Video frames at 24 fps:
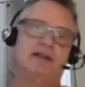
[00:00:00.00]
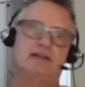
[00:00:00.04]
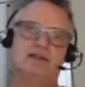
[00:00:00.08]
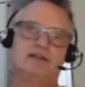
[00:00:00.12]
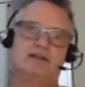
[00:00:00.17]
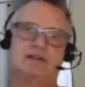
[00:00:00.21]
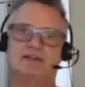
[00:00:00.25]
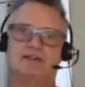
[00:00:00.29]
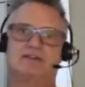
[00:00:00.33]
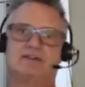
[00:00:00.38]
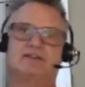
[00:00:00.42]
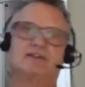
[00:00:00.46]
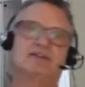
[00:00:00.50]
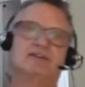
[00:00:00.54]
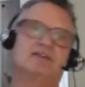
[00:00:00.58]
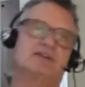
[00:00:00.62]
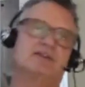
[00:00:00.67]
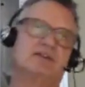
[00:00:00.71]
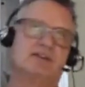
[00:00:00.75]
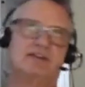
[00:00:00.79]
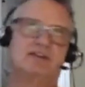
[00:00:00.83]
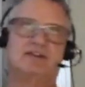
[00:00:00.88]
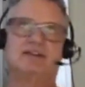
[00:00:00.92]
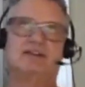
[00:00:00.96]
crap
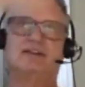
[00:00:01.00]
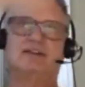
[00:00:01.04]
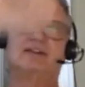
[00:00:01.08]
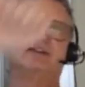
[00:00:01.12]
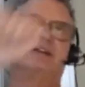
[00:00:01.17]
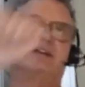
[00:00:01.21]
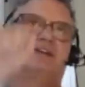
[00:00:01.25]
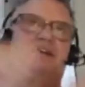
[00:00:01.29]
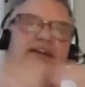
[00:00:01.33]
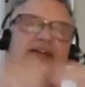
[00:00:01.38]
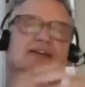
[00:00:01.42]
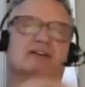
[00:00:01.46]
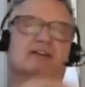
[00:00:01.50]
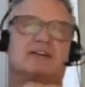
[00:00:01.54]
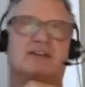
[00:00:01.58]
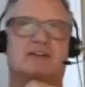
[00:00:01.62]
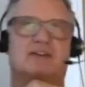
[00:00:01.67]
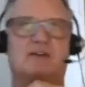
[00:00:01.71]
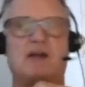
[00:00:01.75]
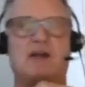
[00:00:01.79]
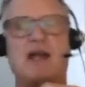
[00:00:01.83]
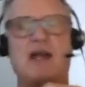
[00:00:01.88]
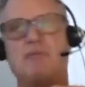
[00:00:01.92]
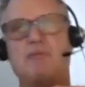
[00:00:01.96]
off the walls.
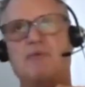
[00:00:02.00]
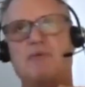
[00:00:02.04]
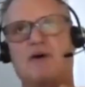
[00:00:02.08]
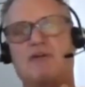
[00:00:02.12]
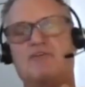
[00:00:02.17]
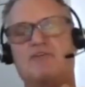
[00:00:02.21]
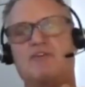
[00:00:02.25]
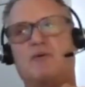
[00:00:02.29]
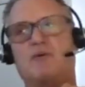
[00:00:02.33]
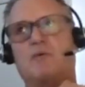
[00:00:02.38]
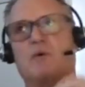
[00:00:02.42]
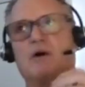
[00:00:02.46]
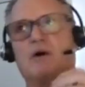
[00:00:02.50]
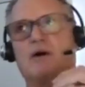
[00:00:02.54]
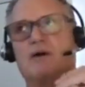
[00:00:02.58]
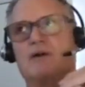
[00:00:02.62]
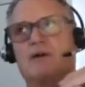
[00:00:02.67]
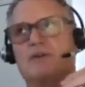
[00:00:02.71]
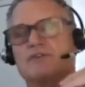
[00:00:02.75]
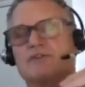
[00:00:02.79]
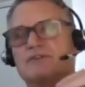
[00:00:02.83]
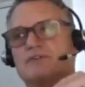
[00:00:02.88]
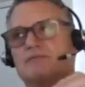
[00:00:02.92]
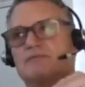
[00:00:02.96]
And
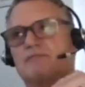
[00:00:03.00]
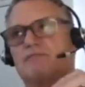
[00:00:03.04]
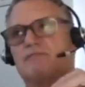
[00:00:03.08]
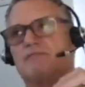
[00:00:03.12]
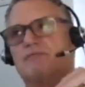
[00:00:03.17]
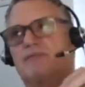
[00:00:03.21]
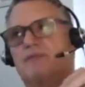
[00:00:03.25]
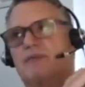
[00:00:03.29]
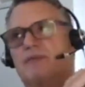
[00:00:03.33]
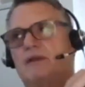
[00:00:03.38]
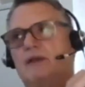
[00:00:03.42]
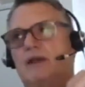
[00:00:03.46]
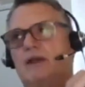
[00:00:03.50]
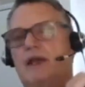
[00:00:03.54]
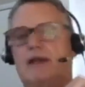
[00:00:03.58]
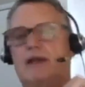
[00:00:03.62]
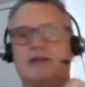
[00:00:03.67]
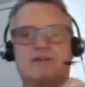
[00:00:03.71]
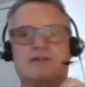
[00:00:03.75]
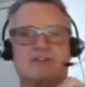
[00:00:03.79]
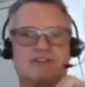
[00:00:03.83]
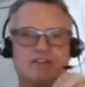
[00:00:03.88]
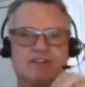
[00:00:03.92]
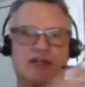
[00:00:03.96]
suddenly,
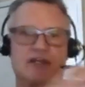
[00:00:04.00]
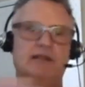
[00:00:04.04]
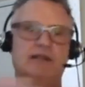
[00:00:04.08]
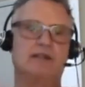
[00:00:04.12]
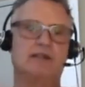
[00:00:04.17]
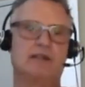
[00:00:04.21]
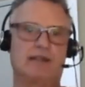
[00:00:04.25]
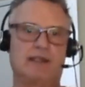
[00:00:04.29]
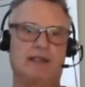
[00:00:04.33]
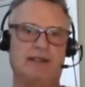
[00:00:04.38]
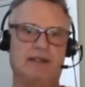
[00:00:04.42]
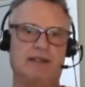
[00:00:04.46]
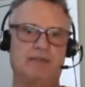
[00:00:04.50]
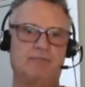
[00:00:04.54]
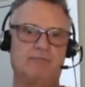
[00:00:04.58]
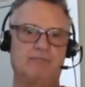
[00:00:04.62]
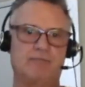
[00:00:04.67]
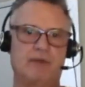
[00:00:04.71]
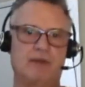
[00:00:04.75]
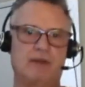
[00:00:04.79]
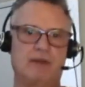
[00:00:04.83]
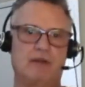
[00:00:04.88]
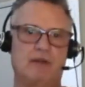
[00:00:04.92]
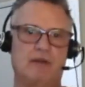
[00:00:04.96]
literally
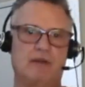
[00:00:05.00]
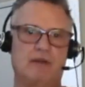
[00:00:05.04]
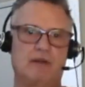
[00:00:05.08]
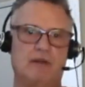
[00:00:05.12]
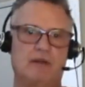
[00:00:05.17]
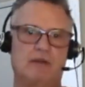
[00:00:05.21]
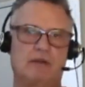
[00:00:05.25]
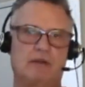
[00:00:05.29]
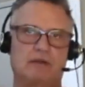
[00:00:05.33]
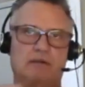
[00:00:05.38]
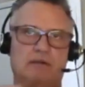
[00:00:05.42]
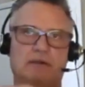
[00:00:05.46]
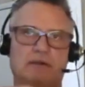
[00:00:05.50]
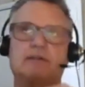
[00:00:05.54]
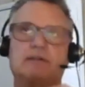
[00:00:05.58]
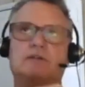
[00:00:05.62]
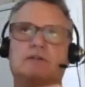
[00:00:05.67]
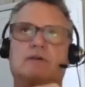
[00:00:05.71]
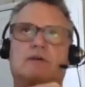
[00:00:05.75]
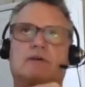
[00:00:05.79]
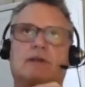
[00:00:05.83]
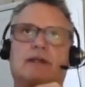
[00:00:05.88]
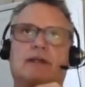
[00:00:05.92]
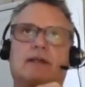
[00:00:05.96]
in a
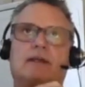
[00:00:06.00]
microsecond,